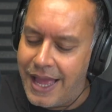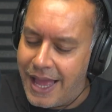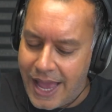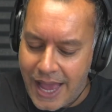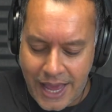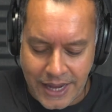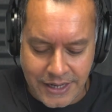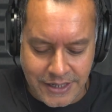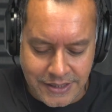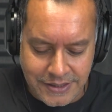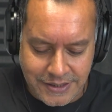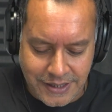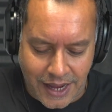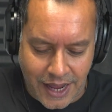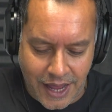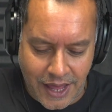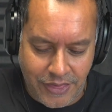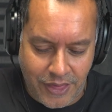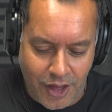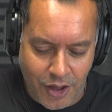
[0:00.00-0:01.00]
Anders,
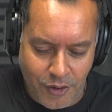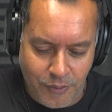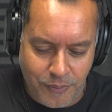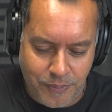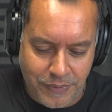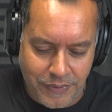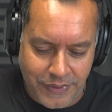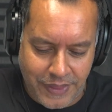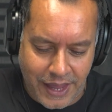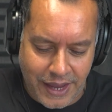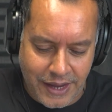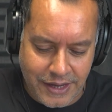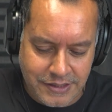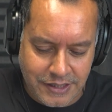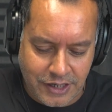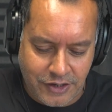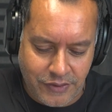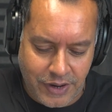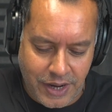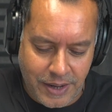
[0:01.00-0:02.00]
I hope that
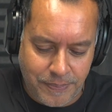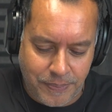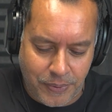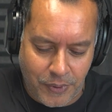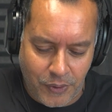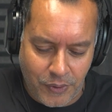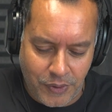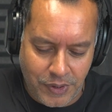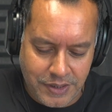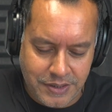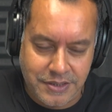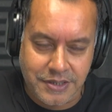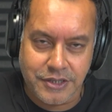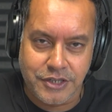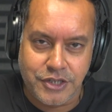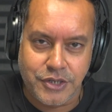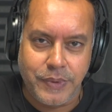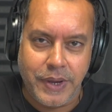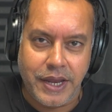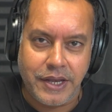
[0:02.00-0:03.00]
is a great point
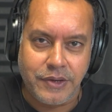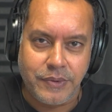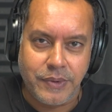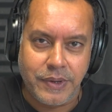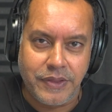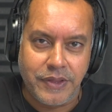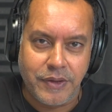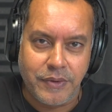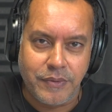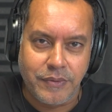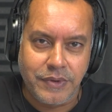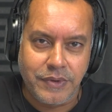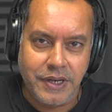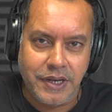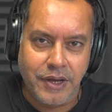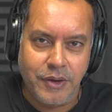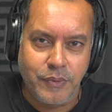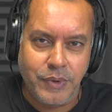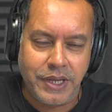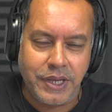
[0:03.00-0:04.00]
to end with, that, you
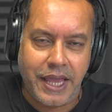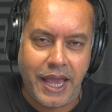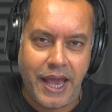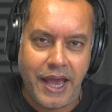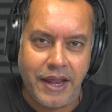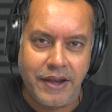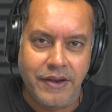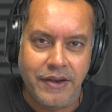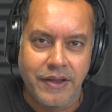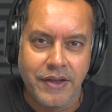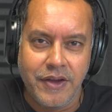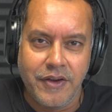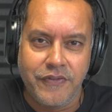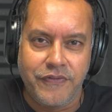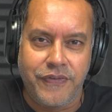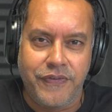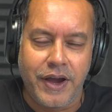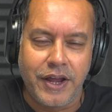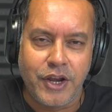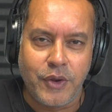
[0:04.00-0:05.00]
know, we can
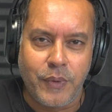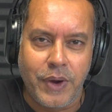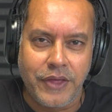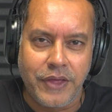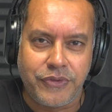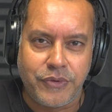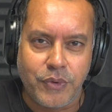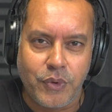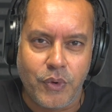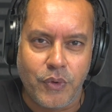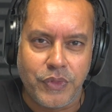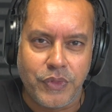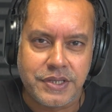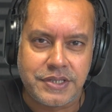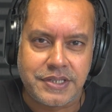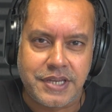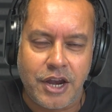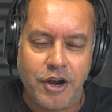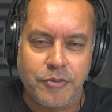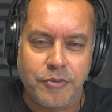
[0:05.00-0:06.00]
find a way through all
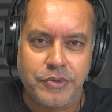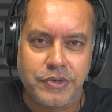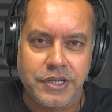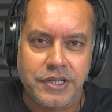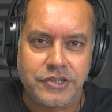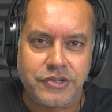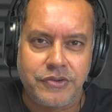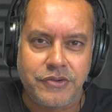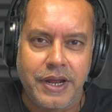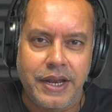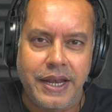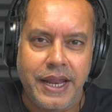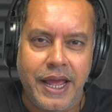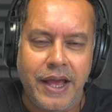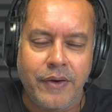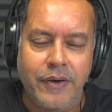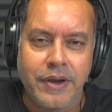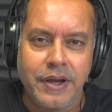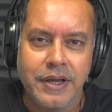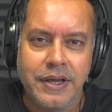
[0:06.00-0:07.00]
this terribleness right
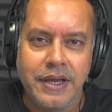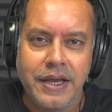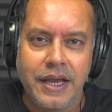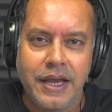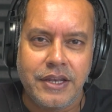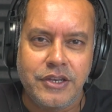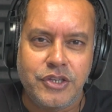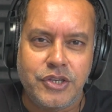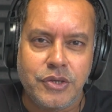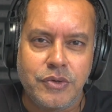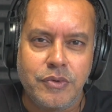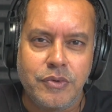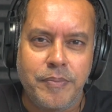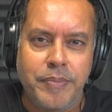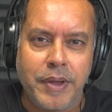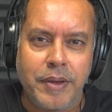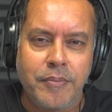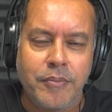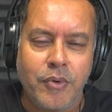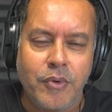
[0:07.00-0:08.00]
now and do a
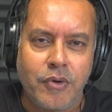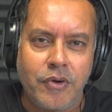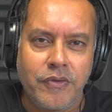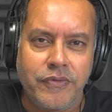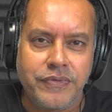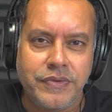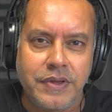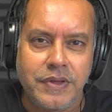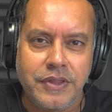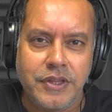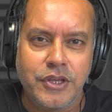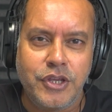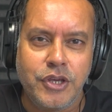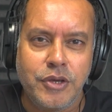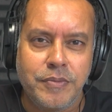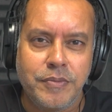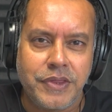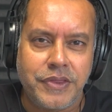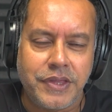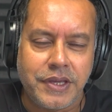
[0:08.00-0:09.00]
bit more of the
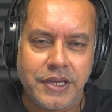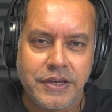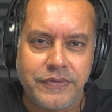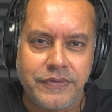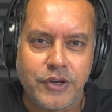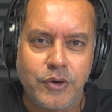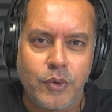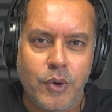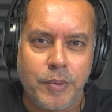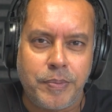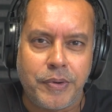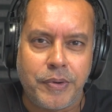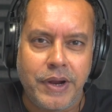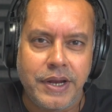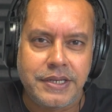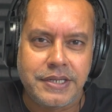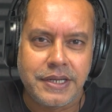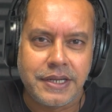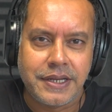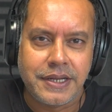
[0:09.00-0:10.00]
human thing of
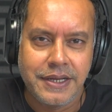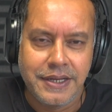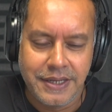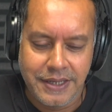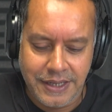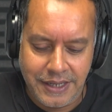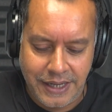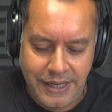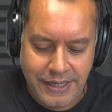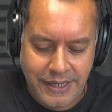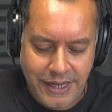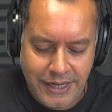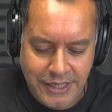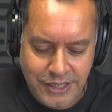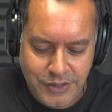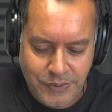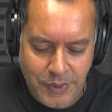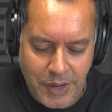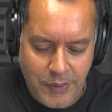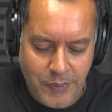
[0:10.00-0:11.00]
cooperating and
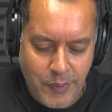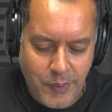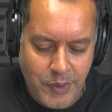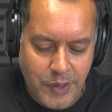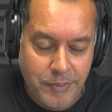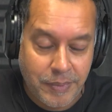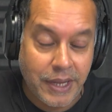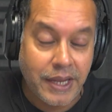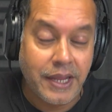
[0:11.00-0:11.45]
getting to where we want to be.